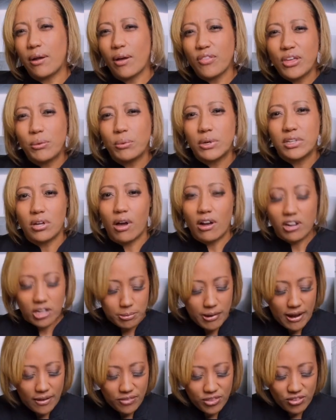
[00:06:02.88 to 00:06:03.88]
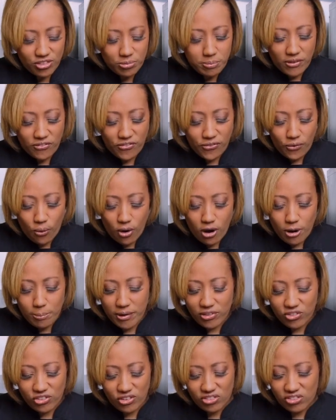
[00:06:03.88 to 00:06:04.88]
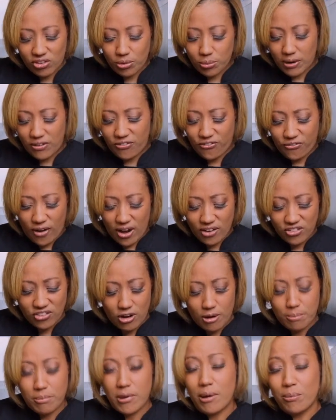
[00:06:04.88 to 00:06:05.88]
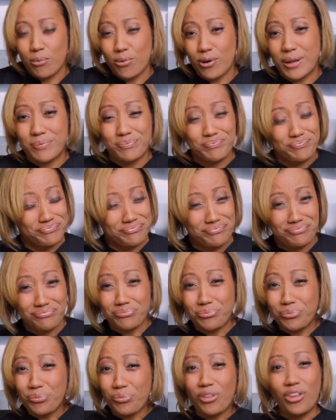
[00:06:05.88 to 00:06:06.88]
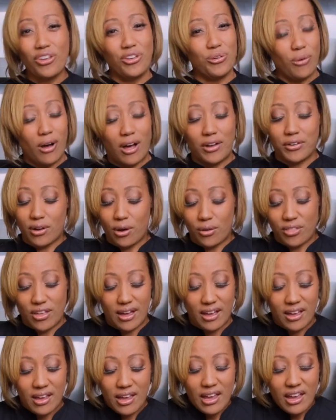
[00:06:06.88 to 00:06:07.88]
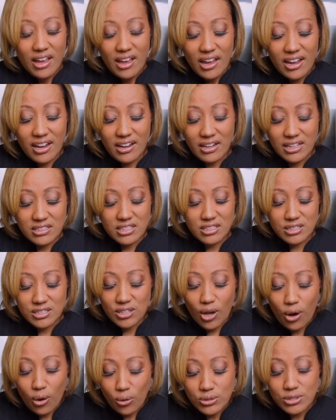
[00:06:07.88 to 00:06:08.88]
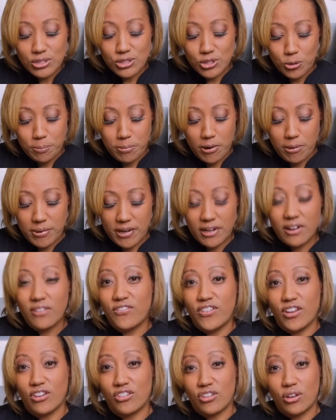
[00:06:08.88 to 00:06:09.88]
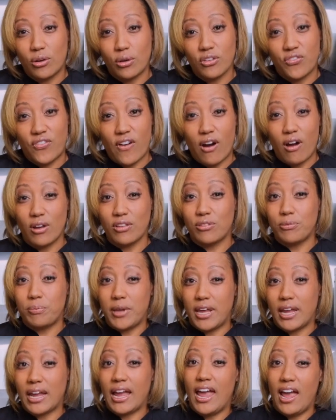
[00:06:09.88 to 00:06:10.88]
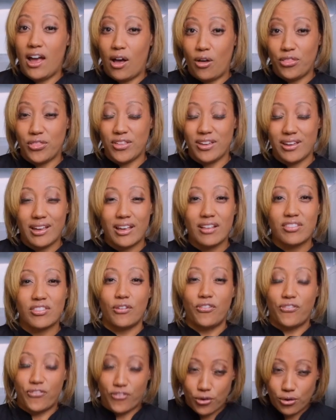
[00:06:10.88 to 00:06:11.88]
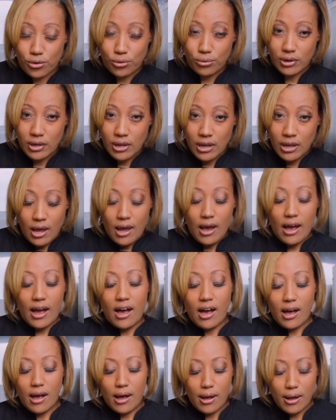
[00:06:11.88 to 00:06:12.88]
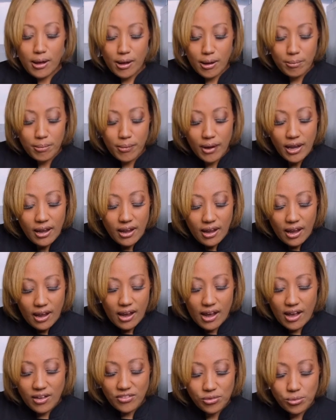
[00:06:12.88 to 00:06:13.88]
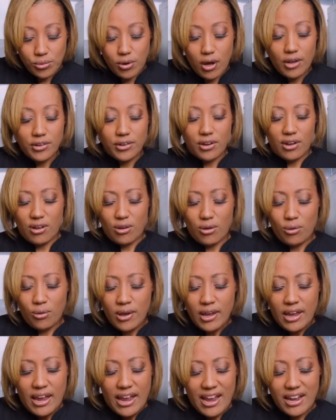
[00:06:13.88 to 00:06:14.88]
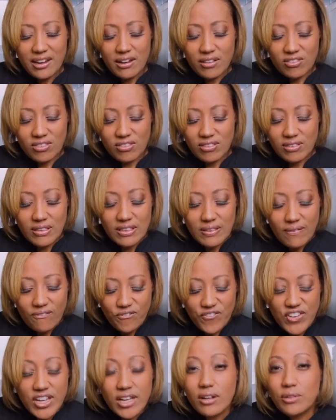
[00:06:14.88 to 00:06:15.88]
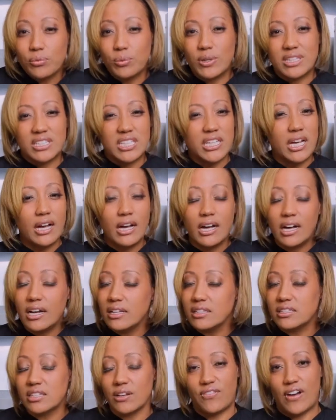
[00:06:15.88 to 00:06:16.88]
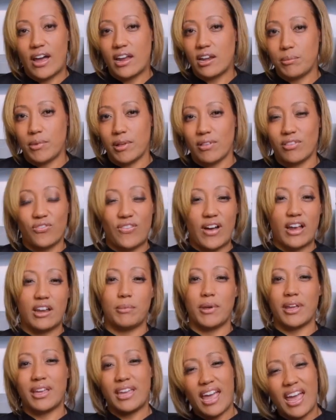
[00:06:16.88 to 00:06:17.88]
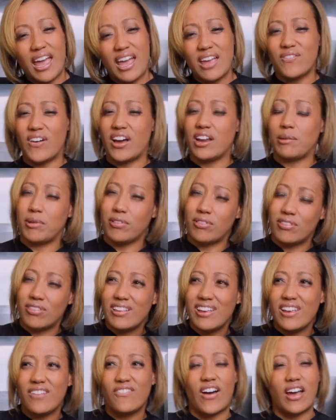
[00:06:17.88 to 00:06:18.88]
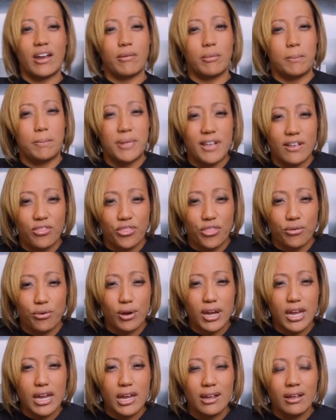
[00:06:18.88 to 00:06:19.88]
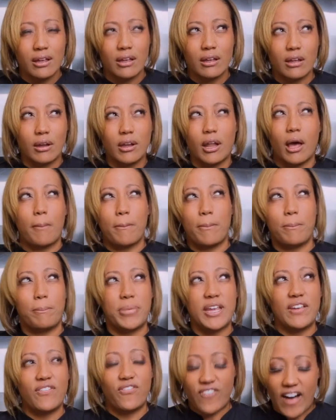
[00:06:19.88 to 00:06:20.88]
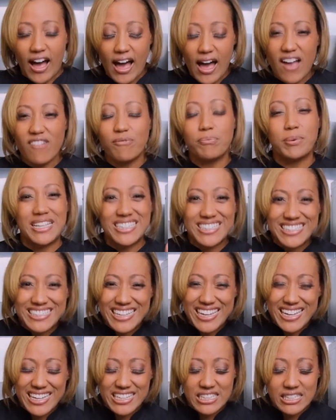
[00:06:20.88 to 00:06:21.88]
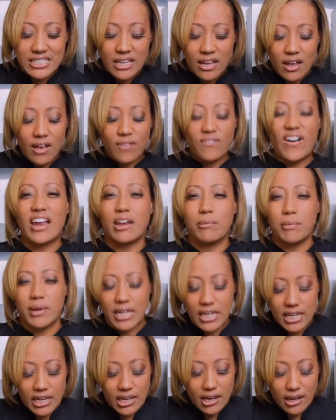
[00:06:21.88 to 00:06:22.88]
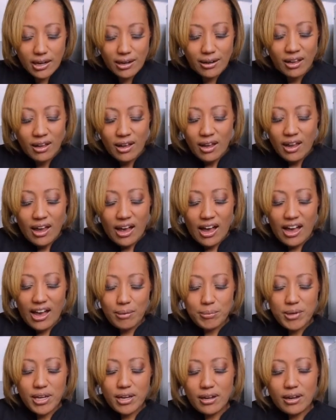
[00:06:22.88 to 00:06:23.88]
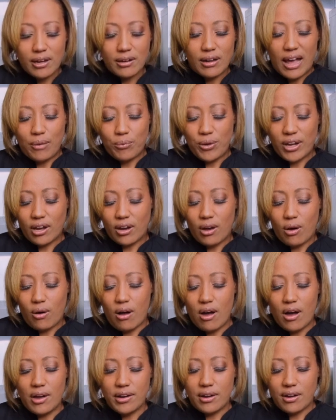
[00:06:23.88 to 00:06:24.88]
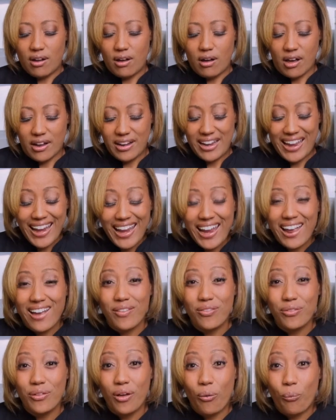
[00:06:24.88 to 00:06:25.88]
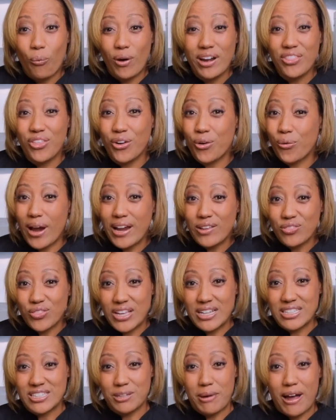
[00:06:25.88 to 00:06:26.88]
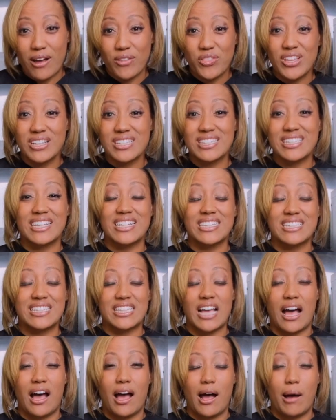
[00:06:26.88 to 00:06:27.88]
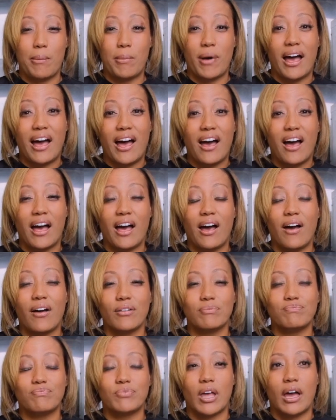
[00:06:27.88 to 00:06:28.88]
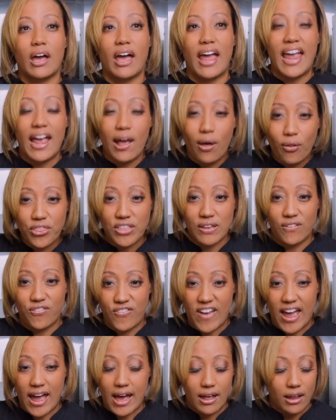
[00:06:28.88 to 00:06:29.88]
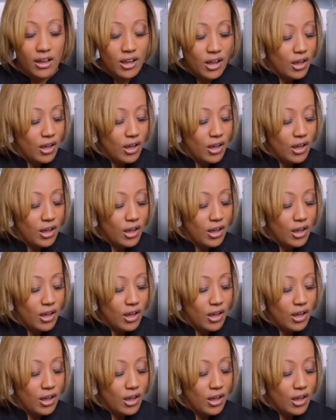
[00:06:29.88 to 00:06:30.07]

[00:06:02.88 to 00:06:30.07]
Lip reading: I think we talked about this before, but just to refresh our memory, you all know that it is so super beneficial as far as being healthy. It's a fruit, as you all know, and it's filled with tons of vitamins. Vitamin K, vitamin C, vitamin B3, B5, B6, vitamin E. I mean, we could go on and on. And one of the great things about this, it's a healthy fat.